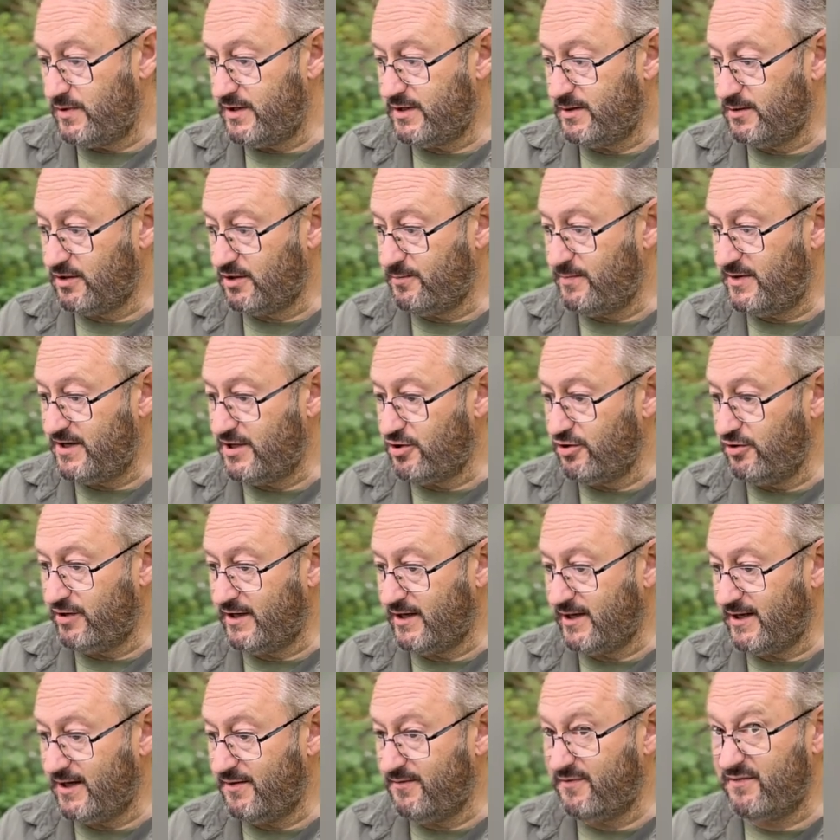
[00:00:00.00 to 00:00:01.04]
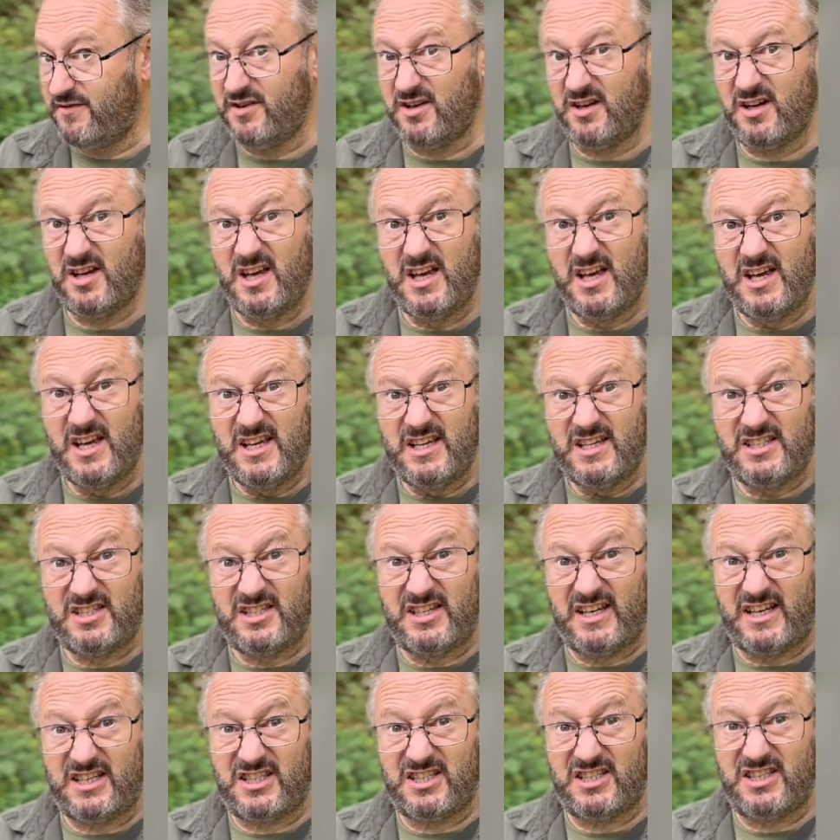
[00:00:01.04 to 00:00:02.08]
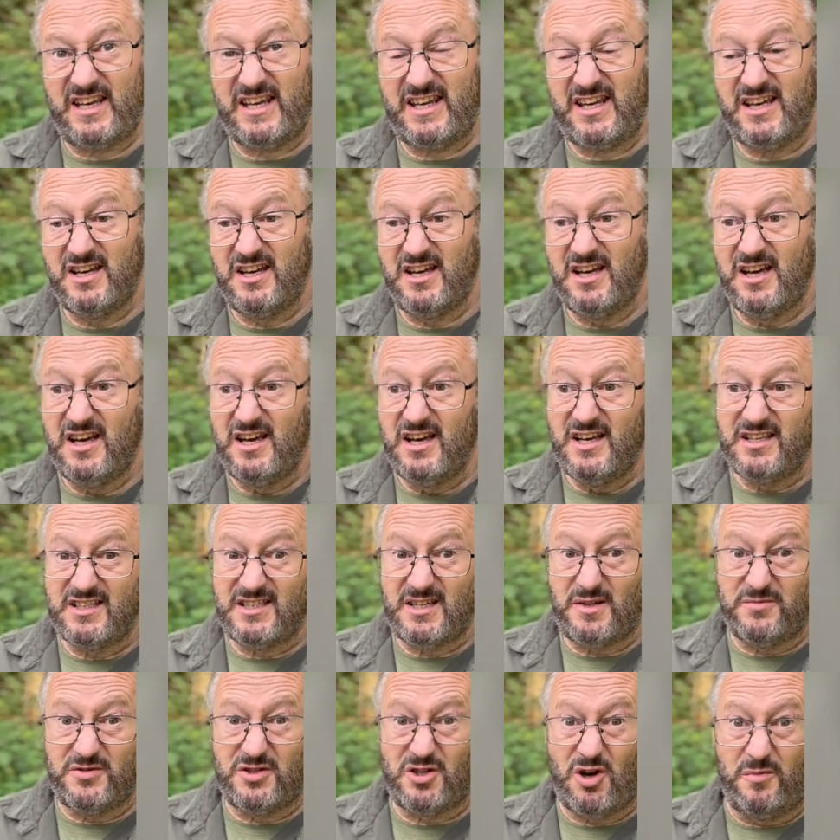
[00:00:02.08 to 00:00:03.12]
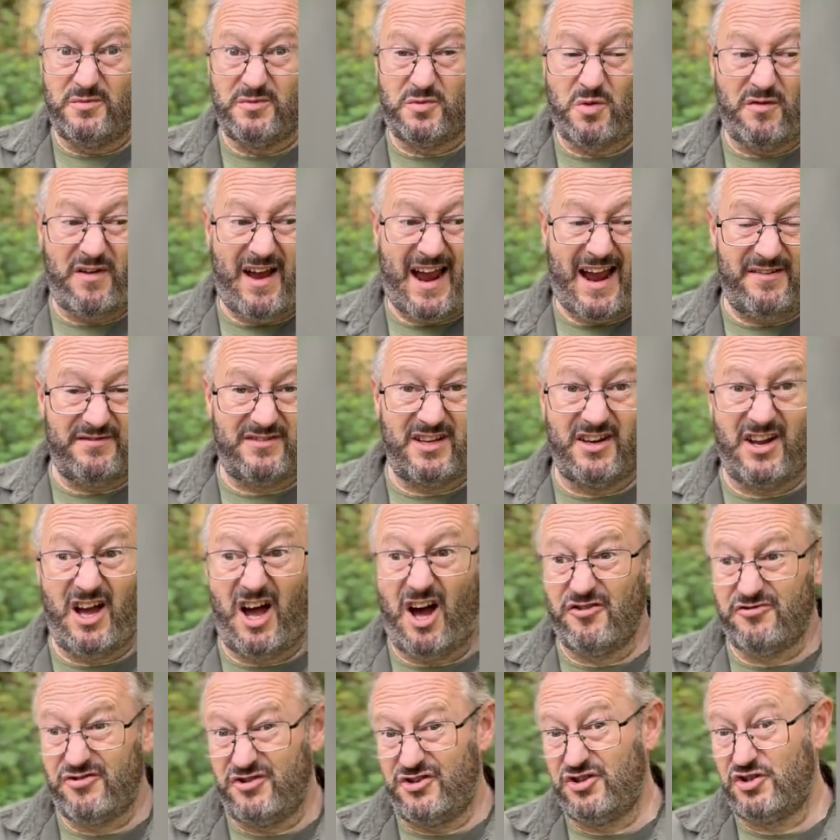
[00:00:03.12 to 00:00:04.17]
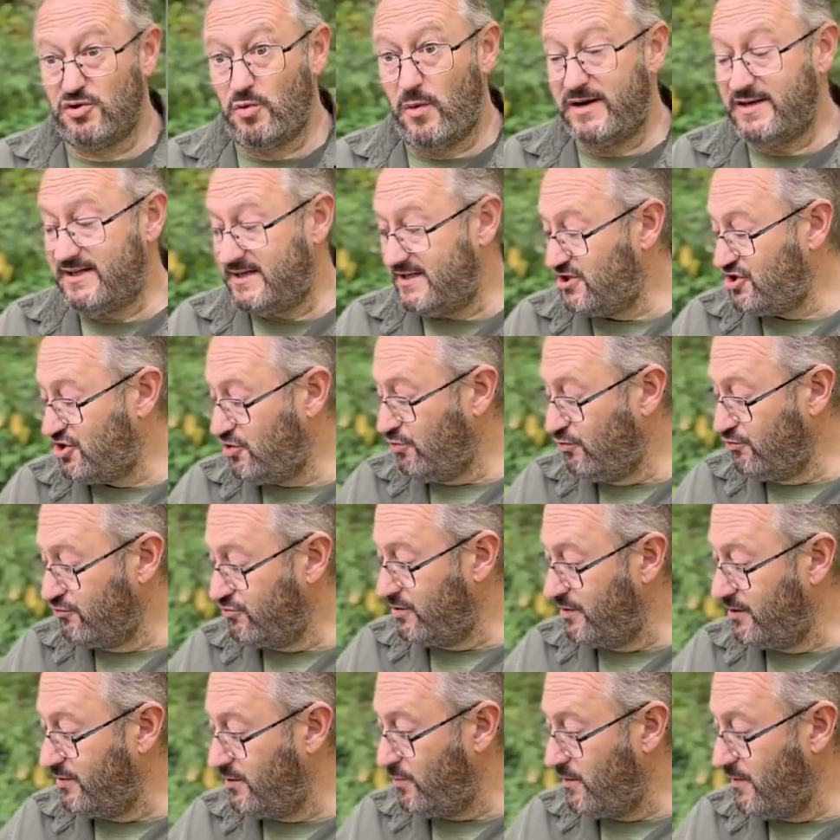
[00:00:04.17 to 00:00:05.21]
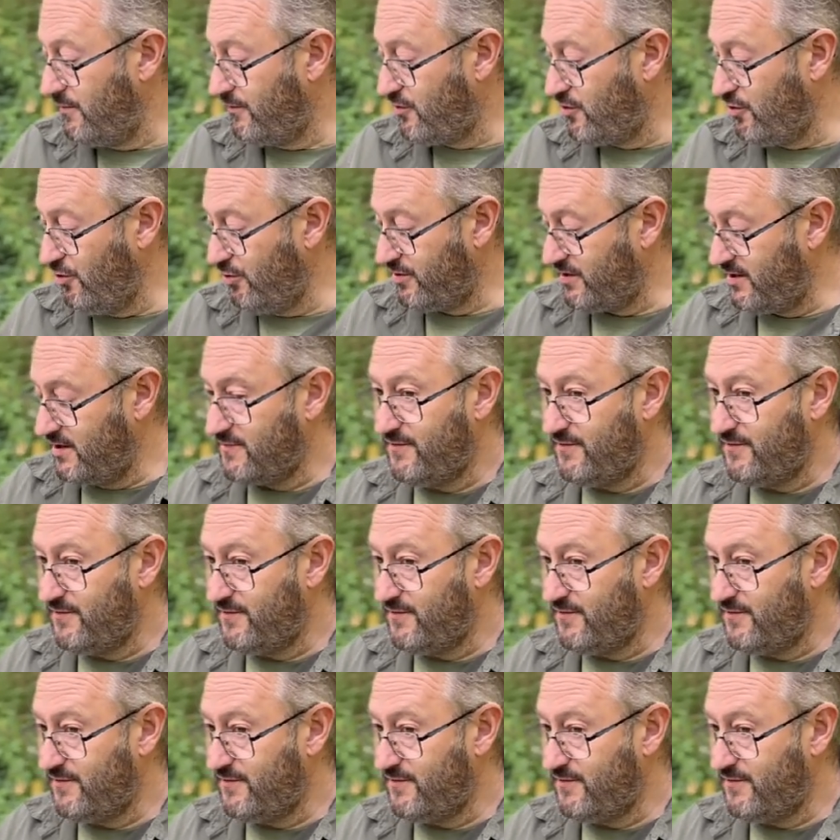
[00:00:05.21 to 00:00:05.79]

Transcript: can be cooking it for 60. Sometimes we have done 120 children that we've cooked this